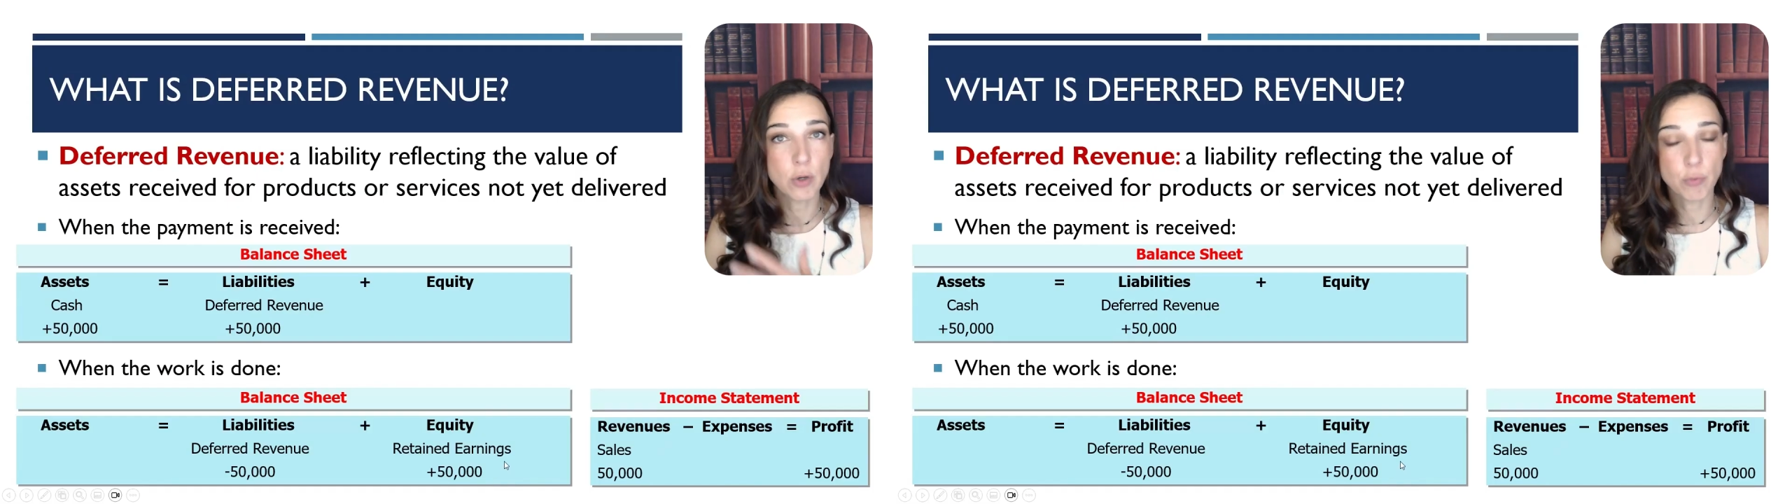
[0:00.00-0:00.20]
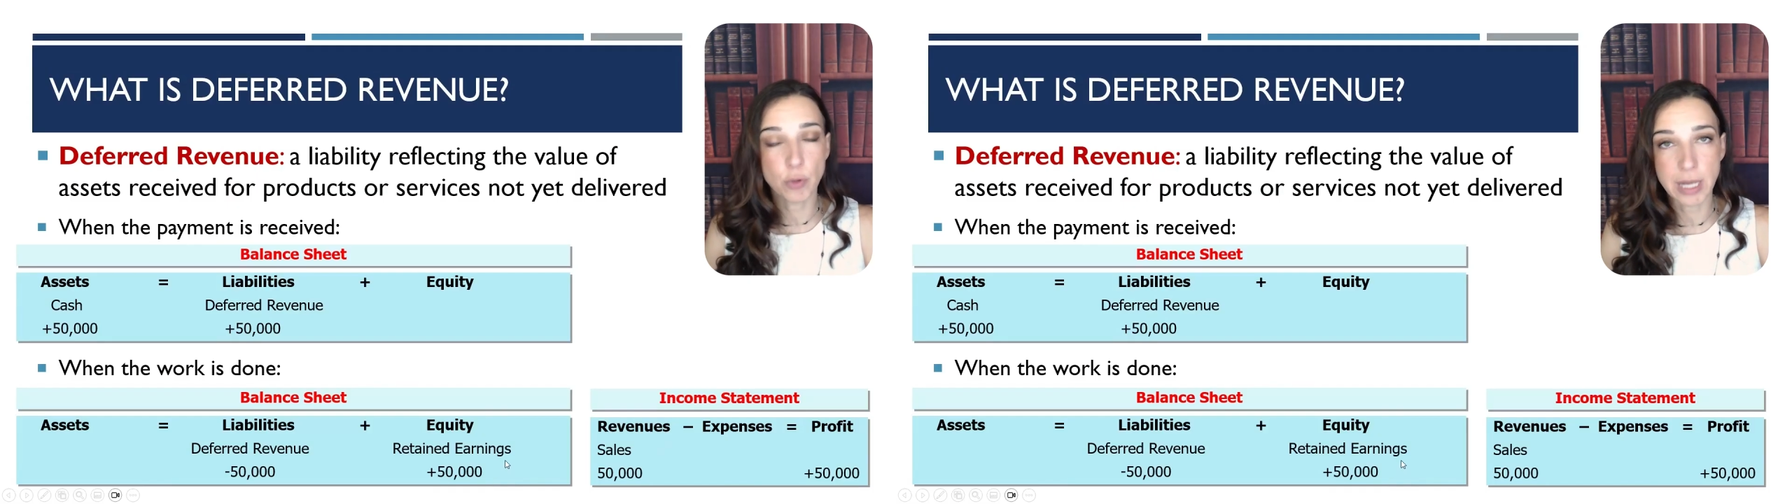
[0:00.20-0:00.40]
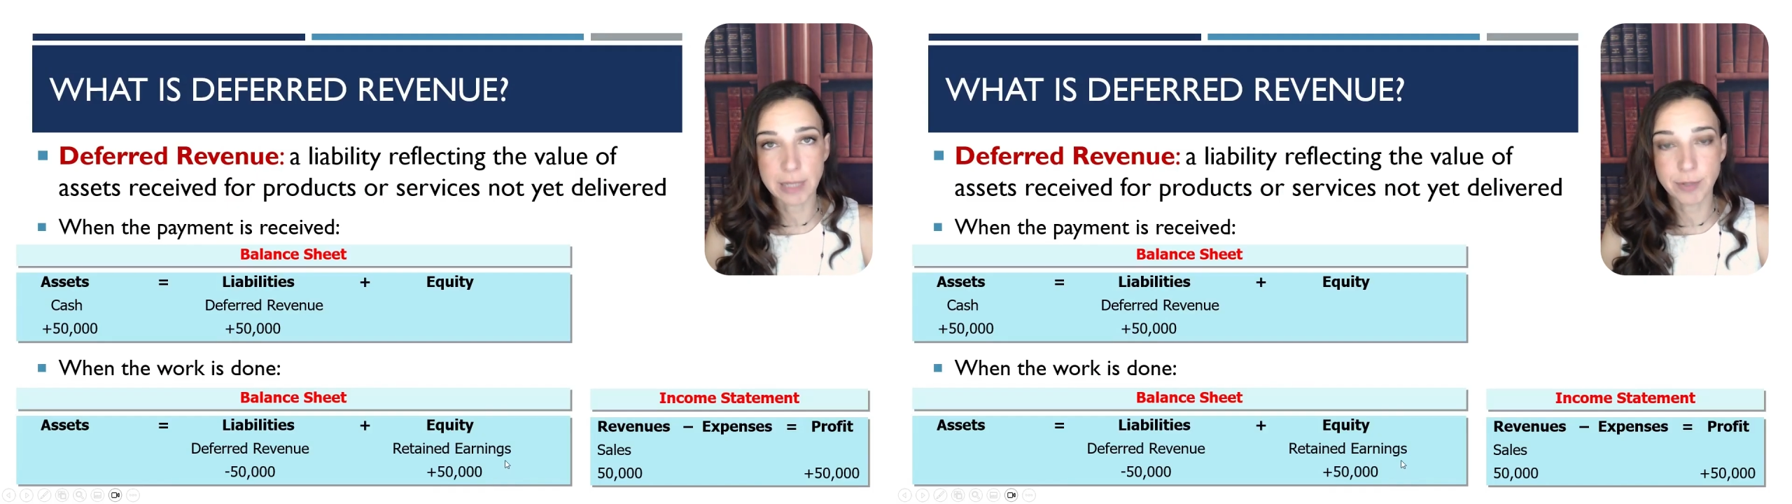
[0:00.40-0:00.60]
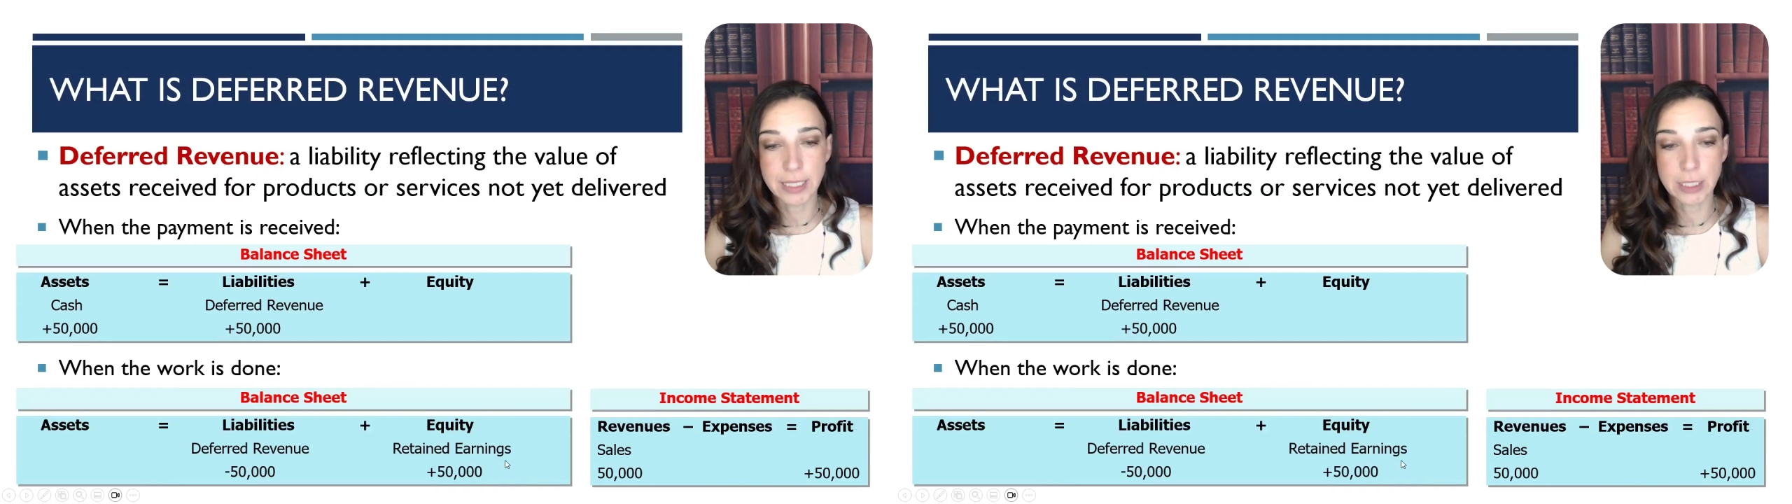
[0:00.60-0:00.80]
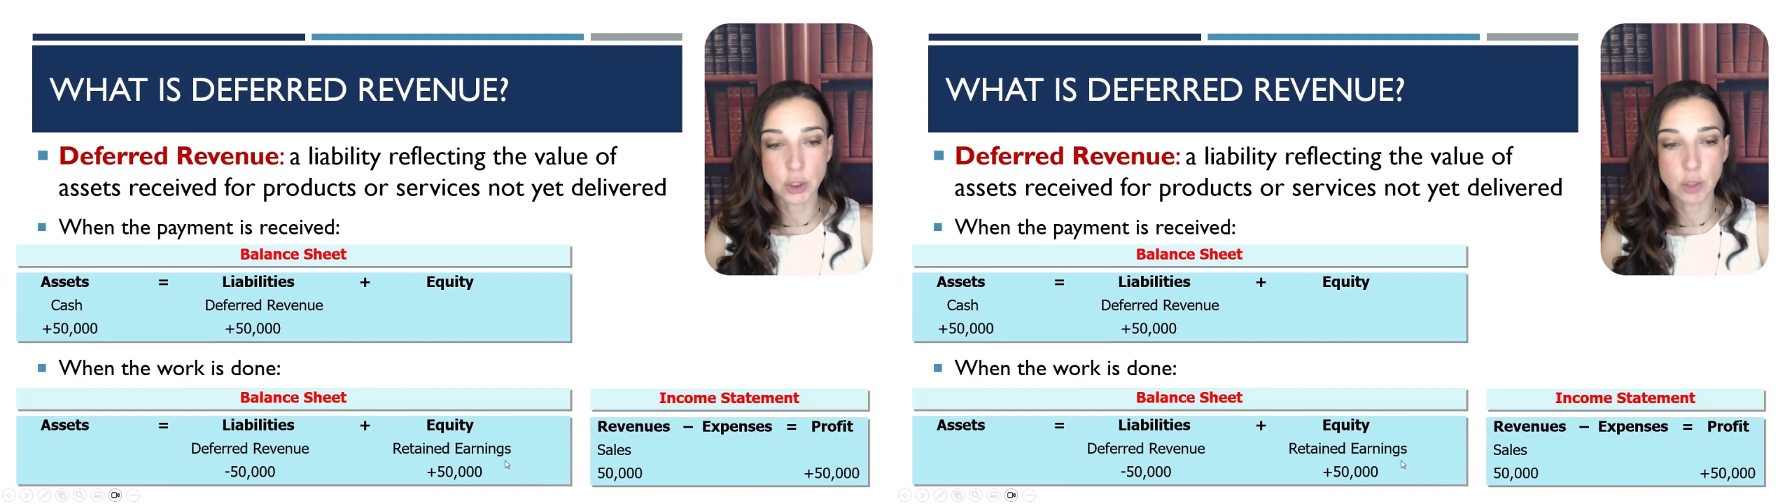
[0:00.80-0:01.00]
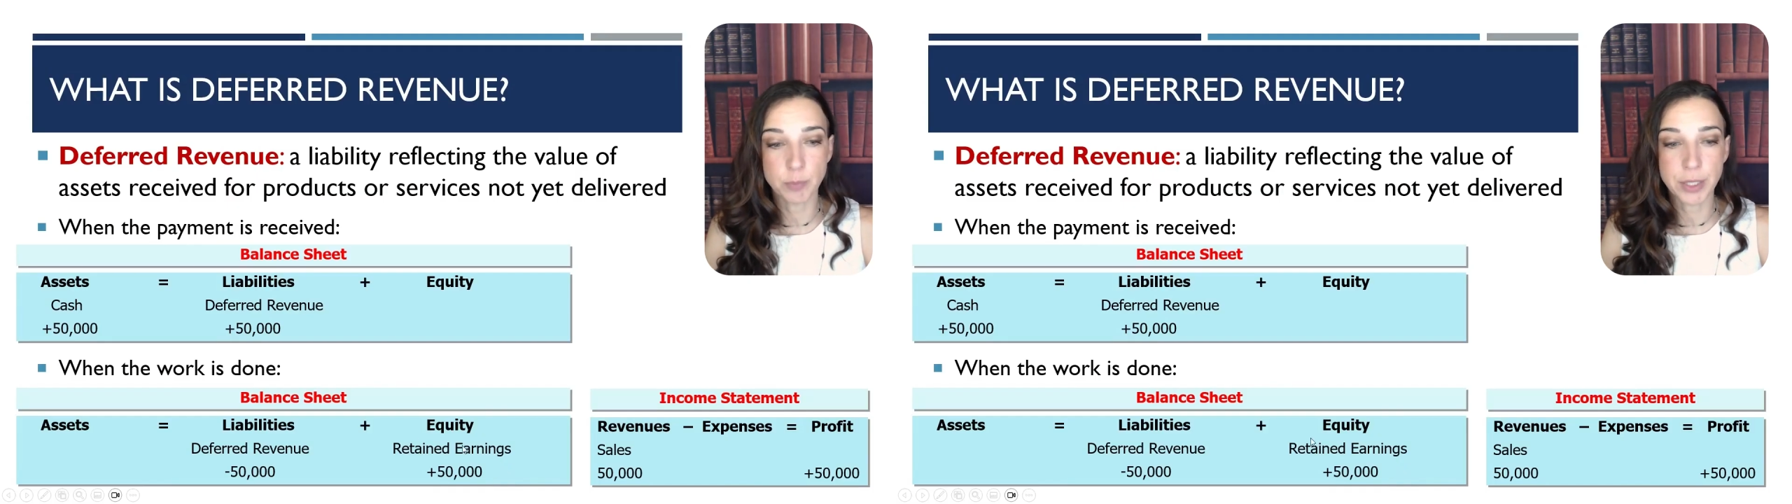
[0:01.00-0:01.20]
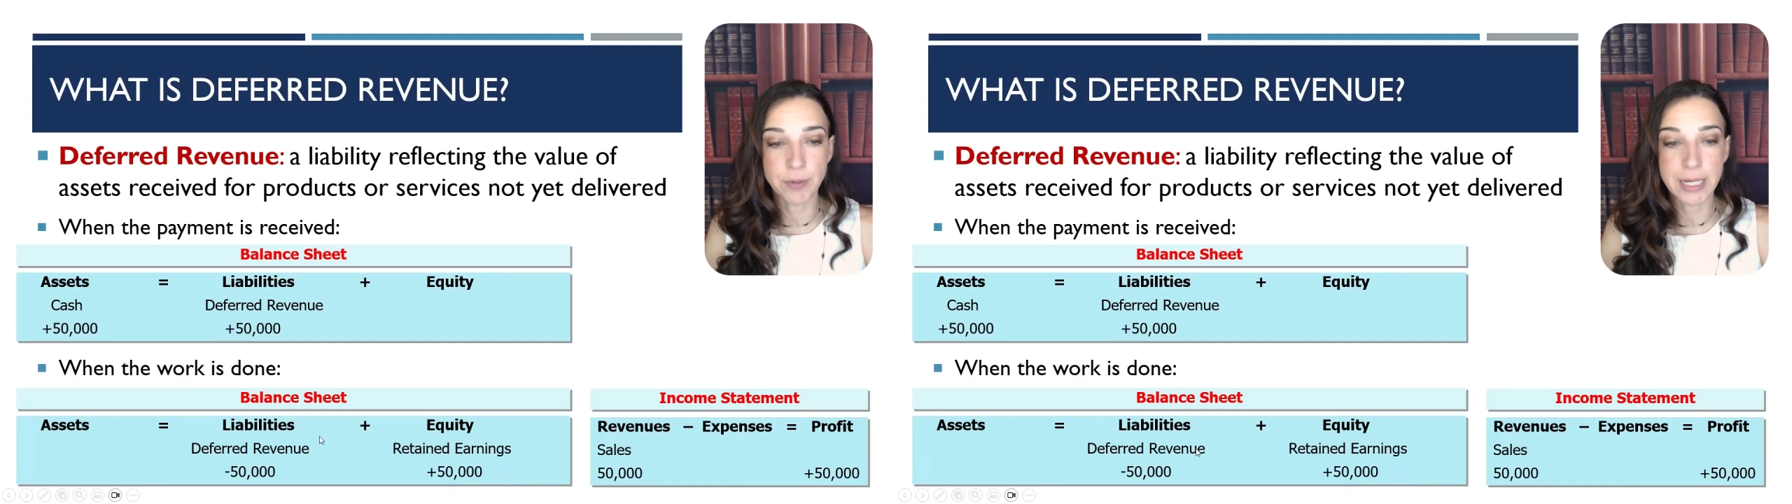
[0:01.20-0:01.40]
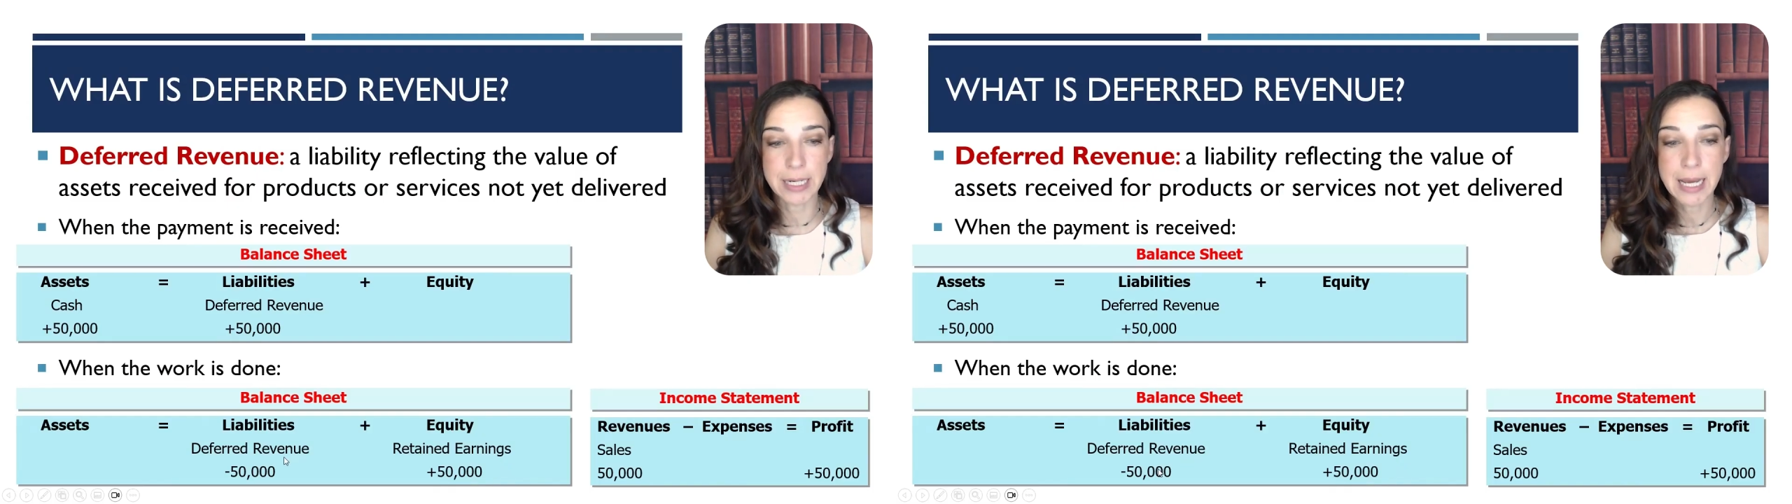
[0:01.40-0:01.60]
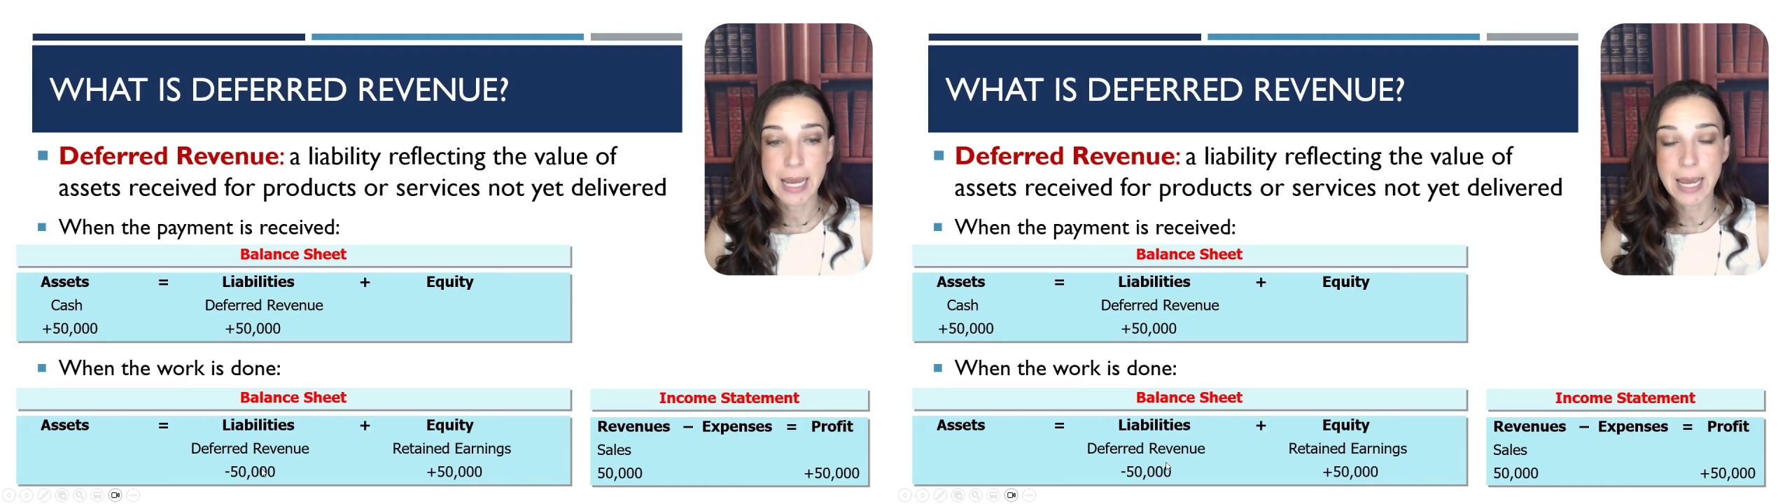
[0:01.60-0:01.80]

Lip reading: for that financial period,